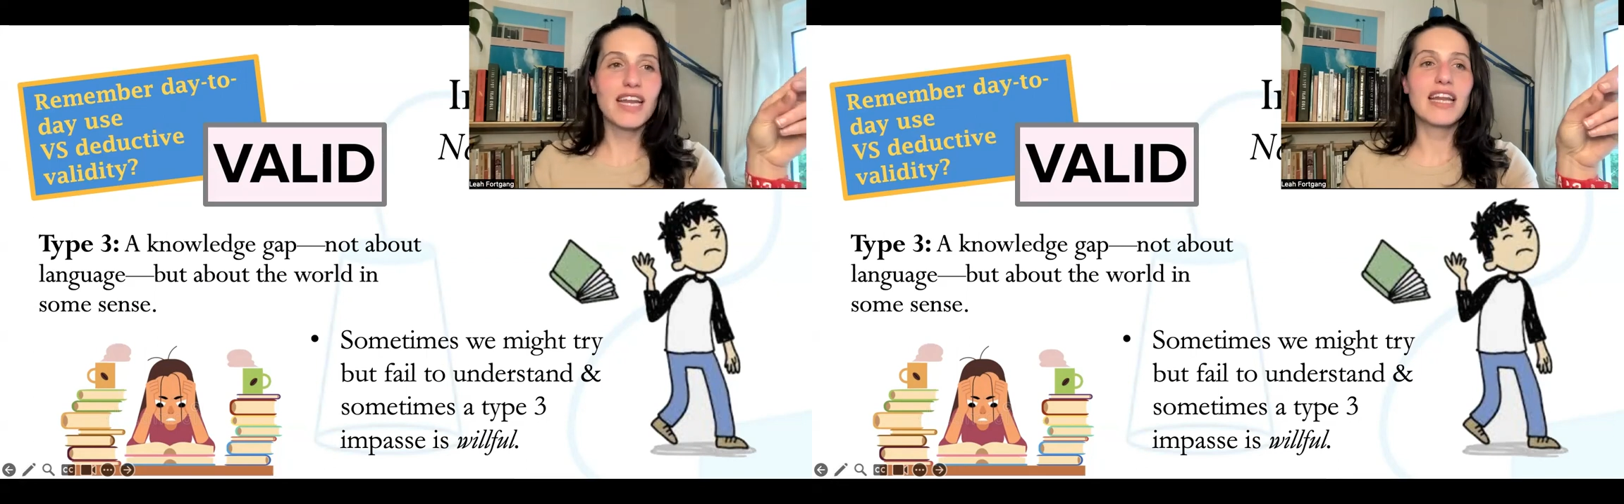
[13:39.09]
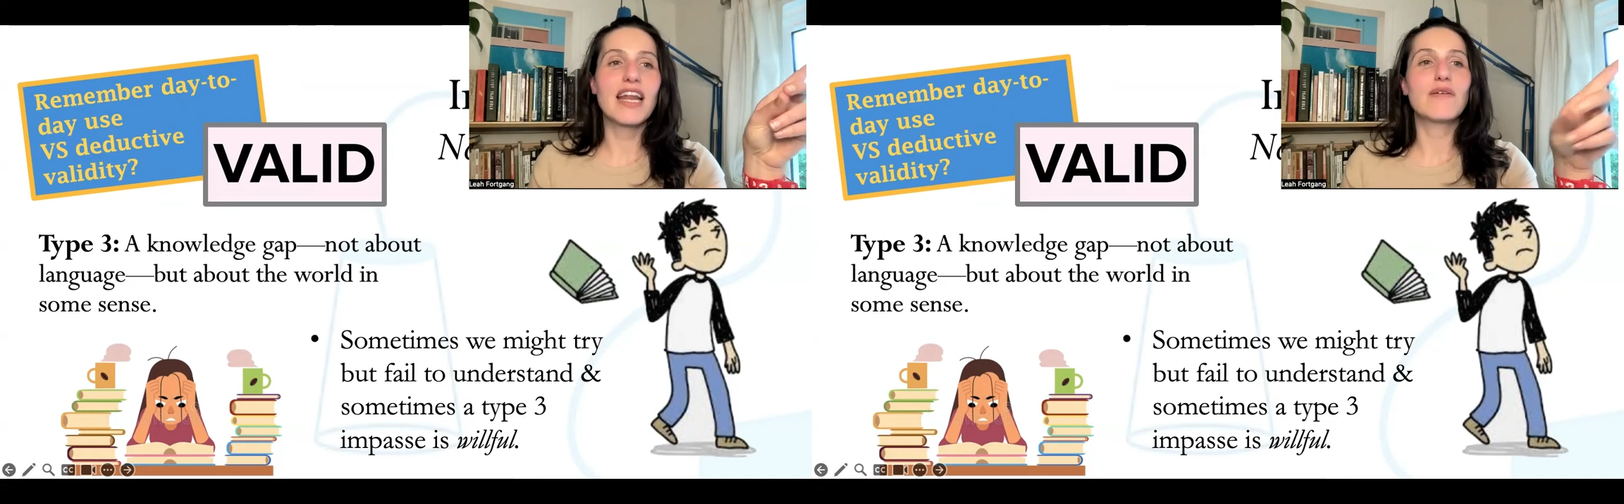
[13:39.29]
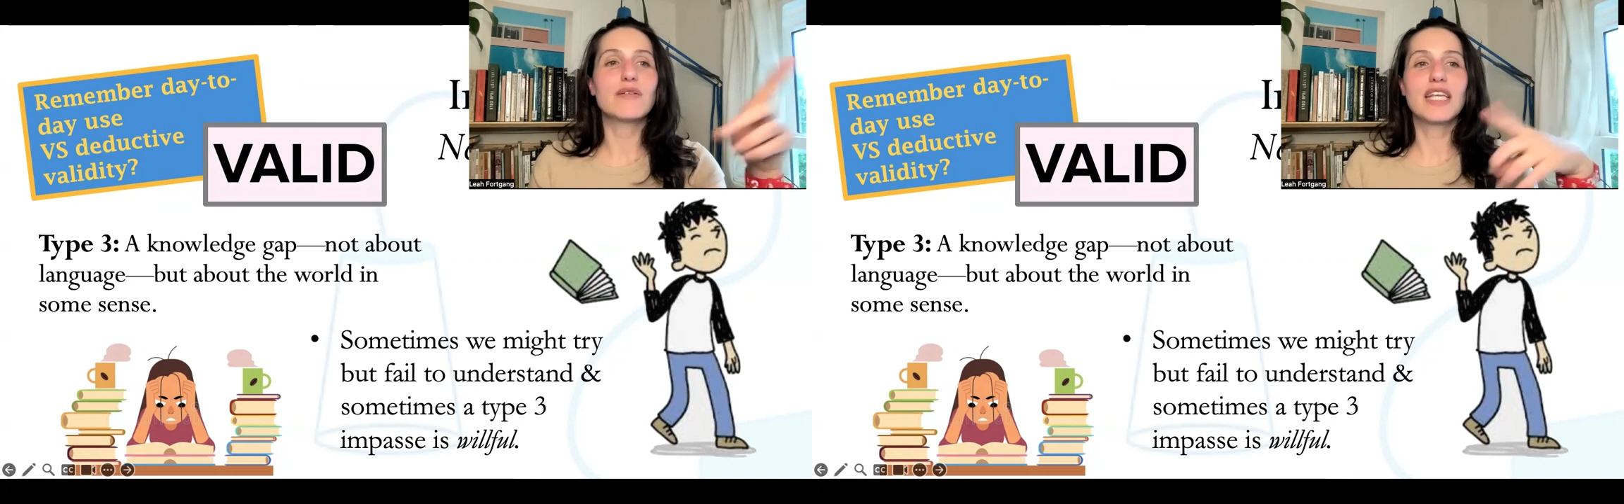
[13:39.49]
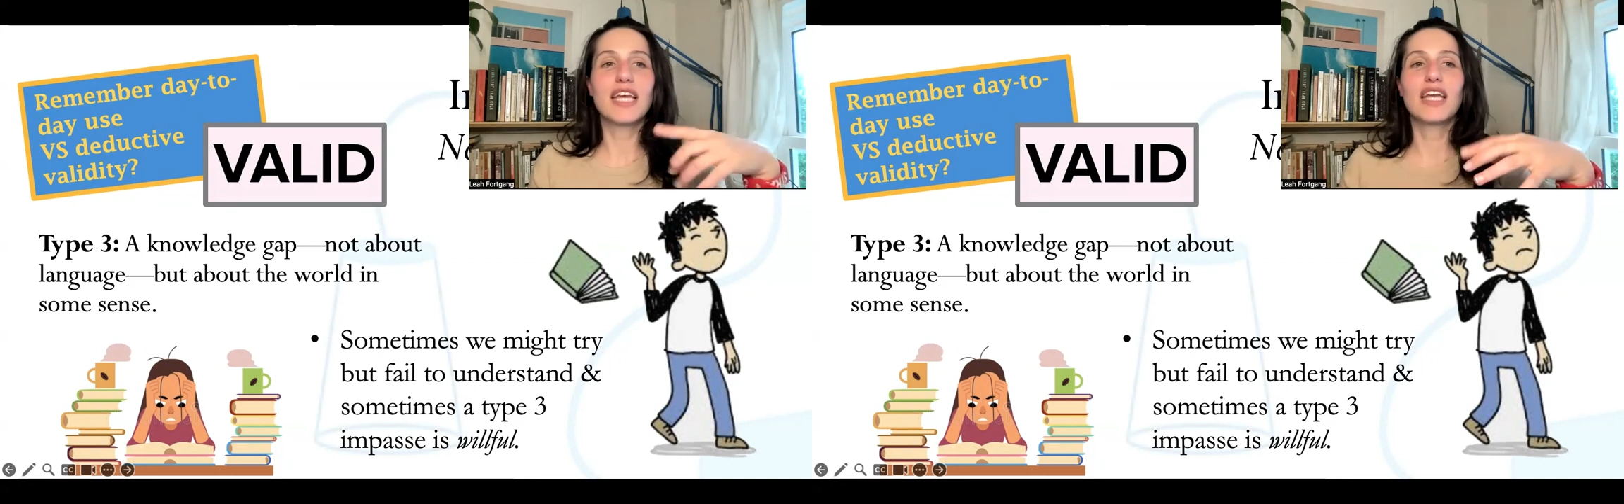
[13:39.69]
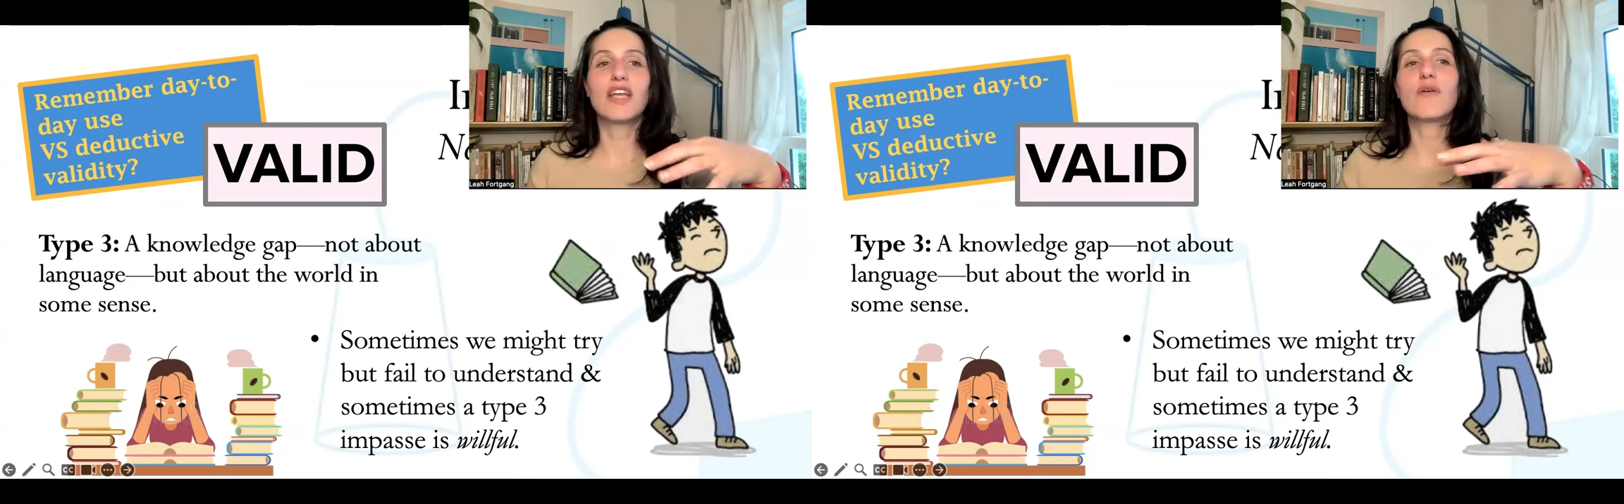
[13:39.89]
and I was
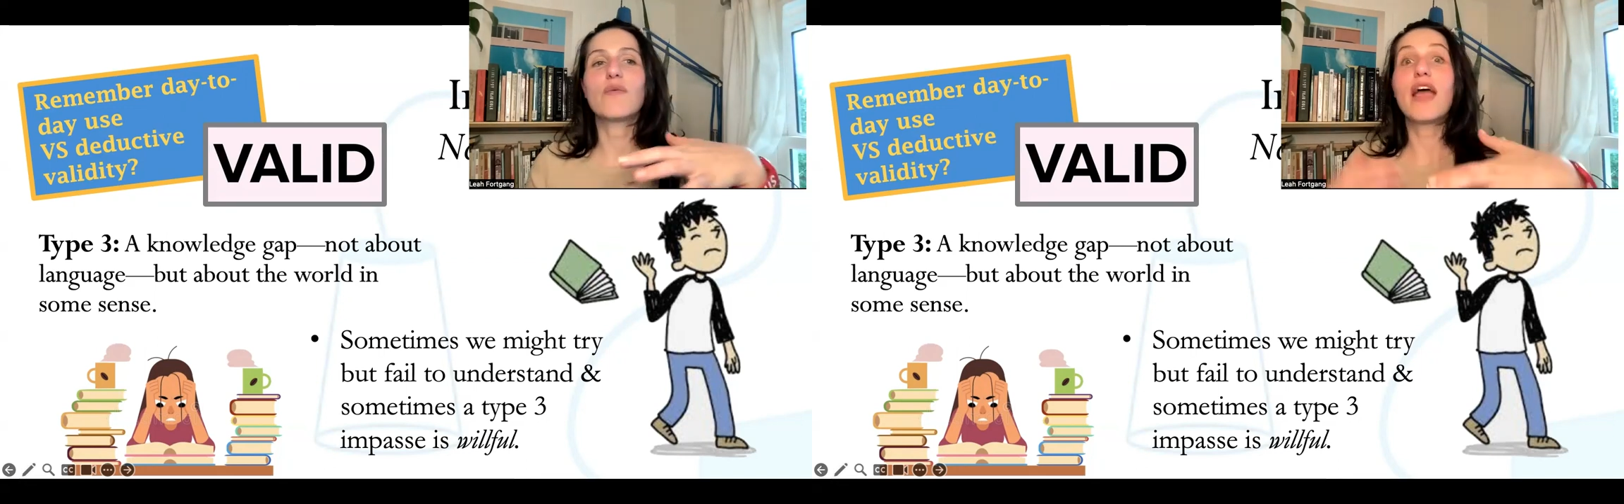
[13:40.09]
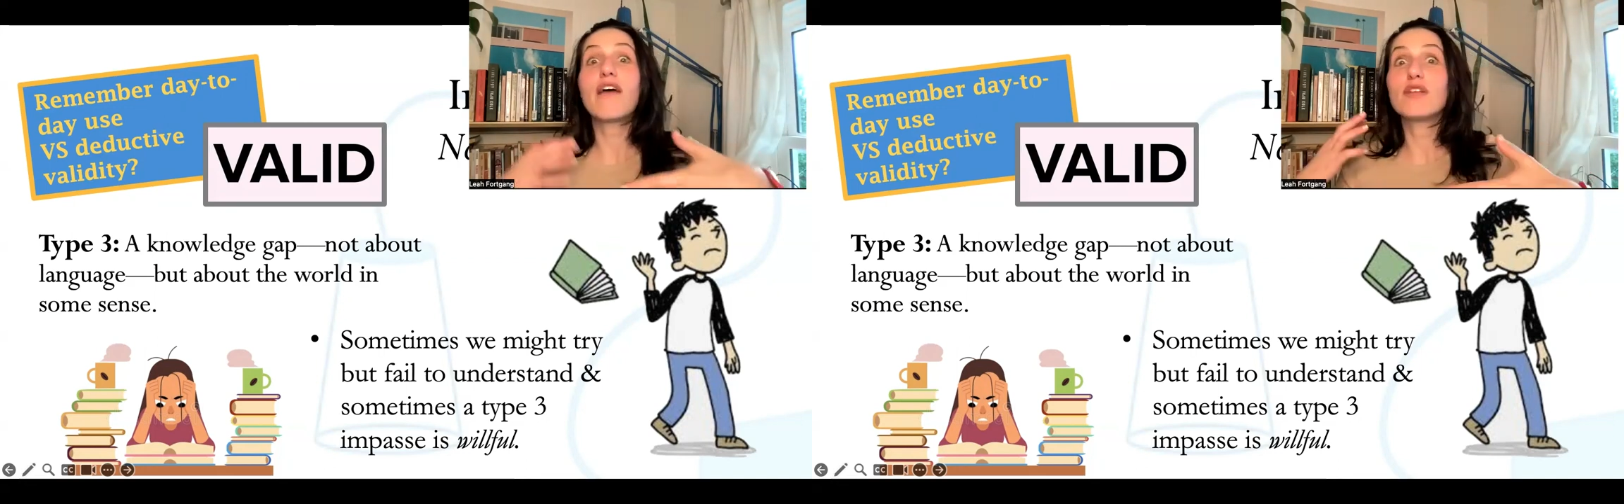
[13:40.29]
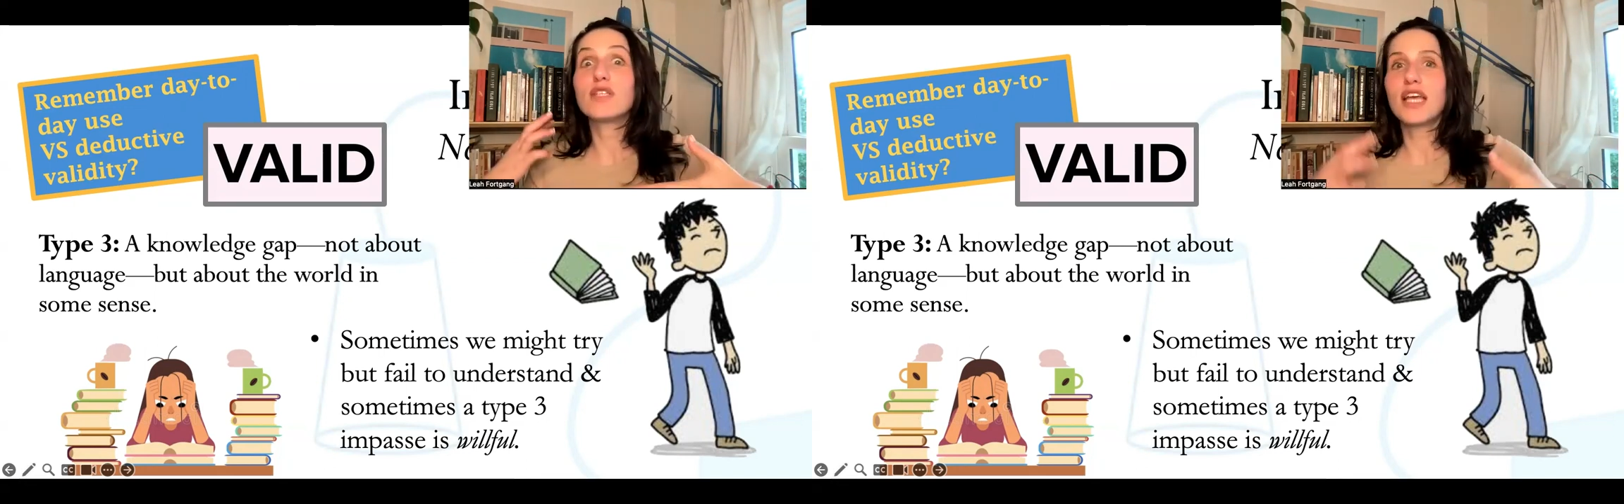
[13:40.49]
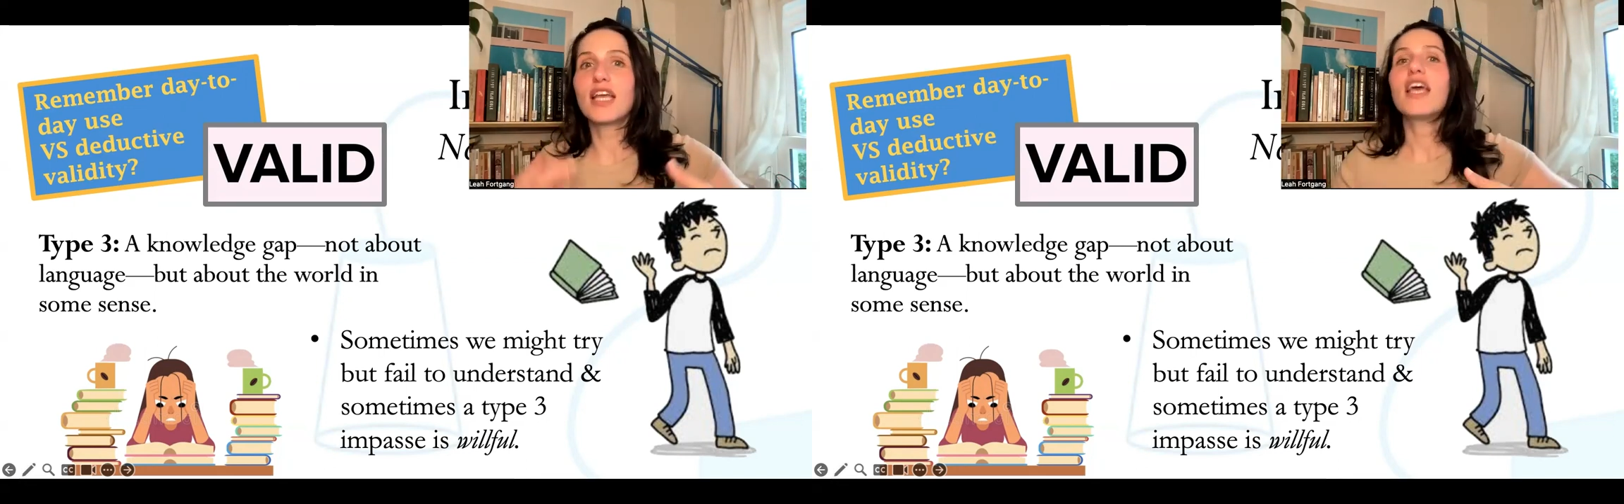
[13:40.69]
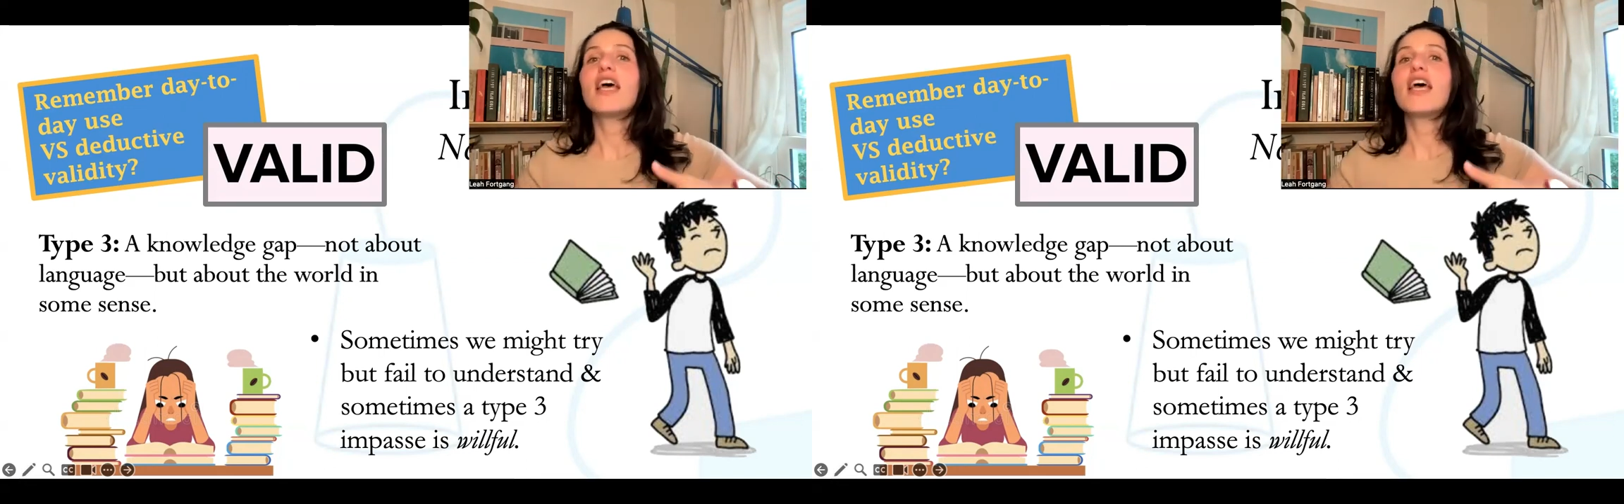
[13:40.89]
saying, we have this like